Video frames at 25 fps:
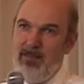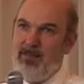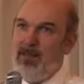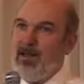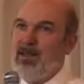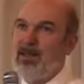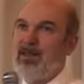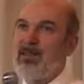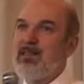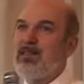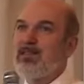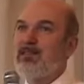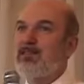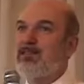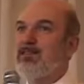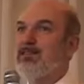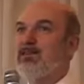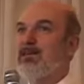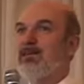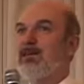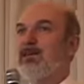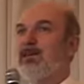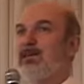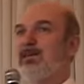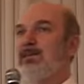But
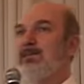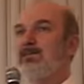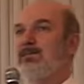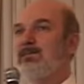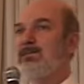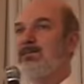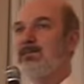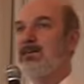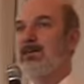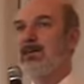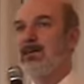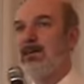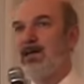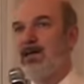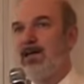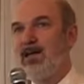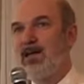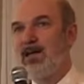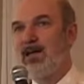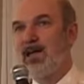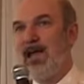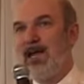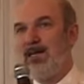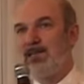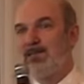this is
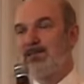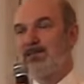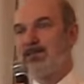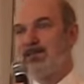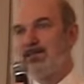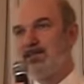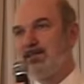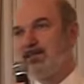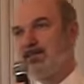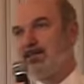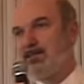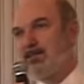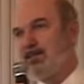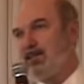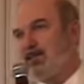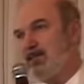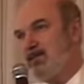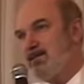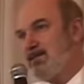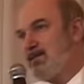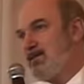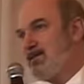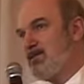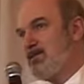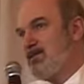a luxus,
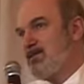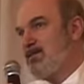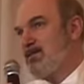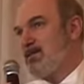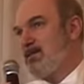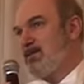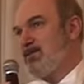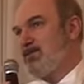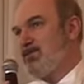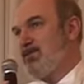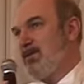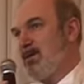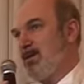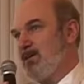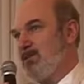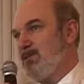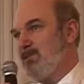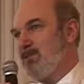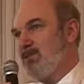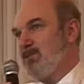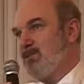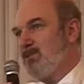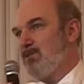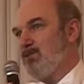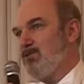this is a
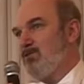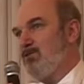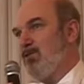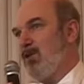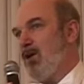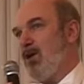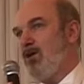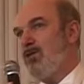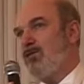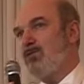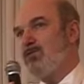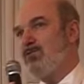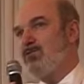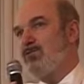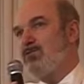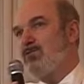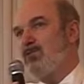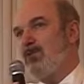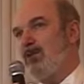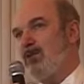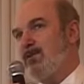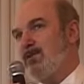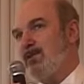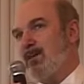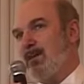situation you do
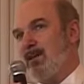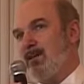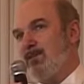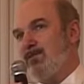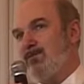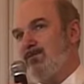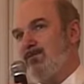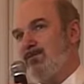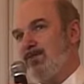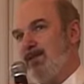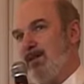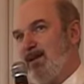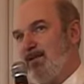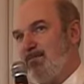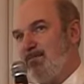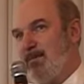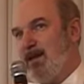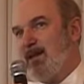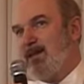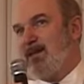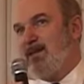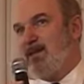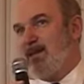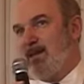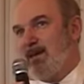not have in
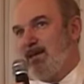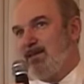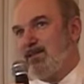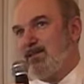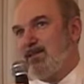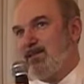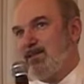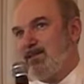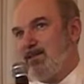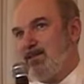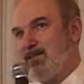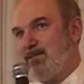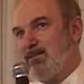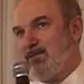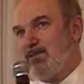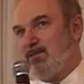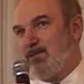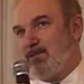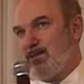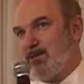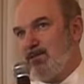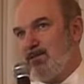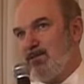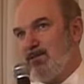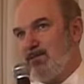many countries of the
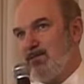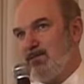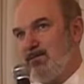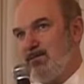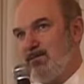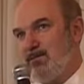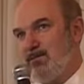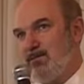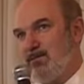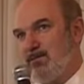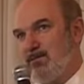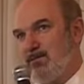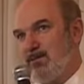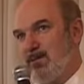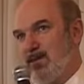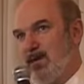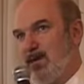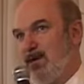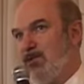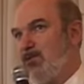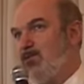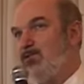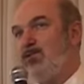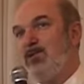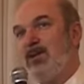world.
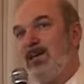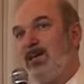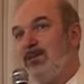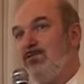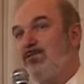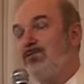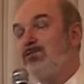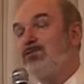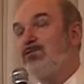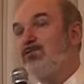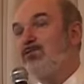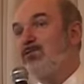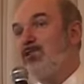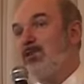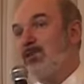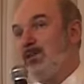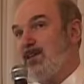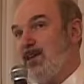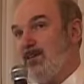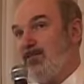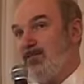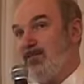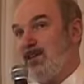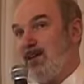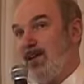You even do not
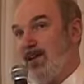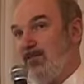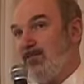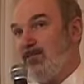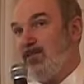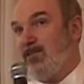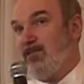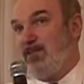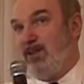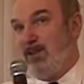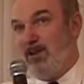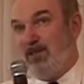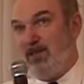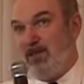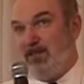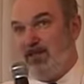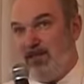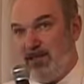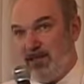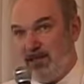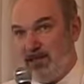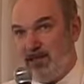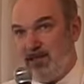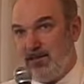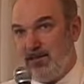have it everywhere in the
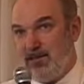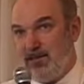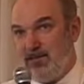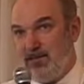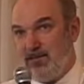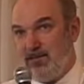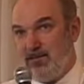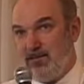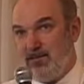West.